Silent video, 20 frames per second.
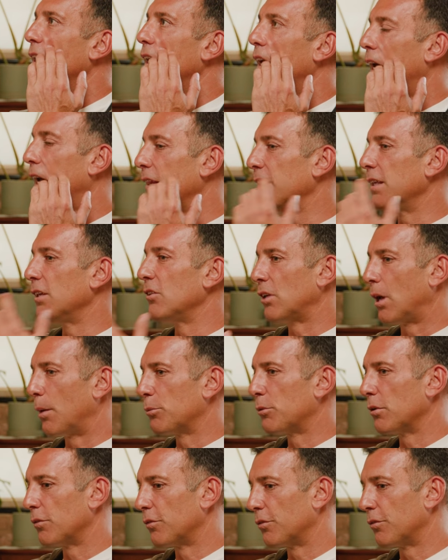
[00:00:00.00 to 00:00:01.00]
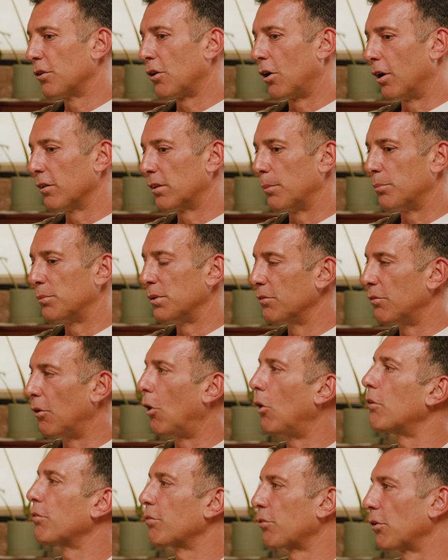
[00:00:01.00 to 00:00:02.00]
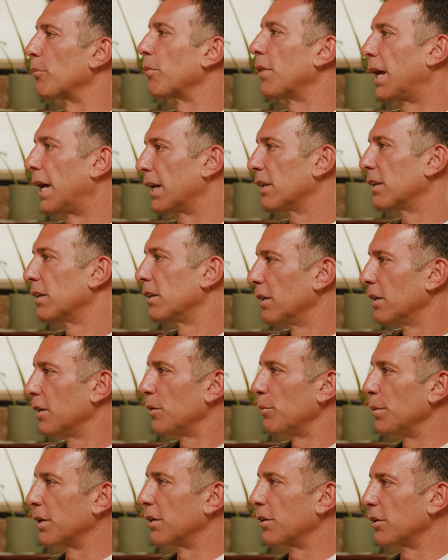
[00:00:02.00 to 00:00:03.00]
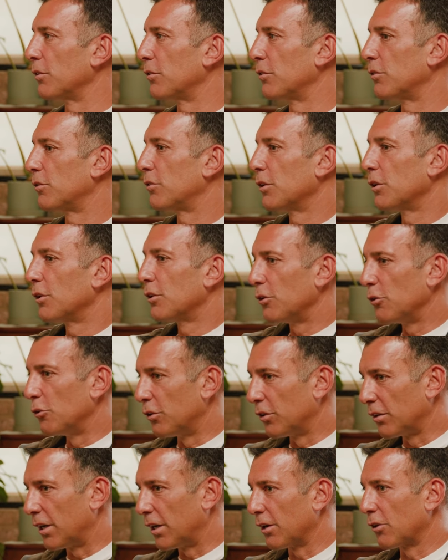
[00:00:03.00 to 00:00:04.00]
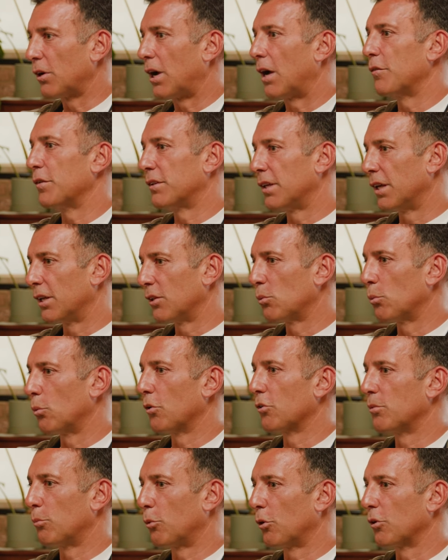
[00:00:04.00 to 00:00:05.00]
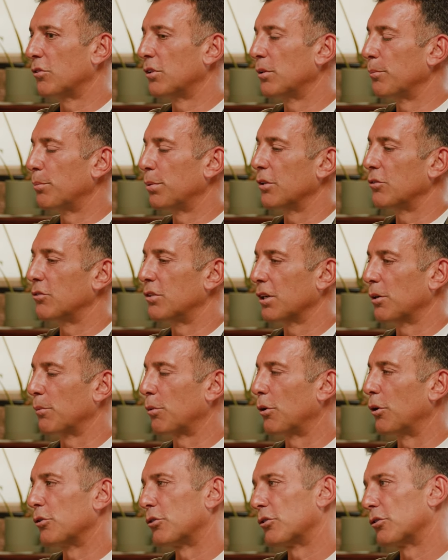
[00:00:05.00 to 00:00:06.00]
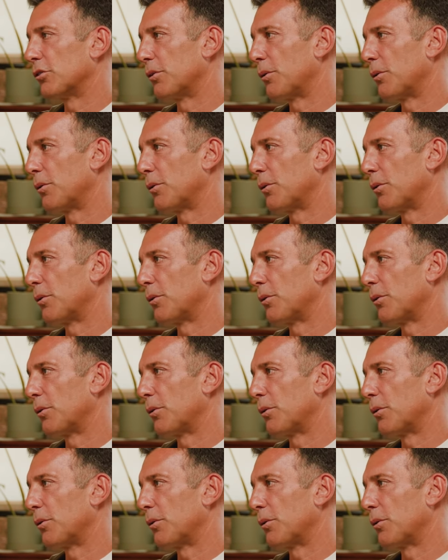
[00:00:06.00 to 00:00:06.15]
And these types of concepts evolve from that because you just gravitate towards a more simplistic approach.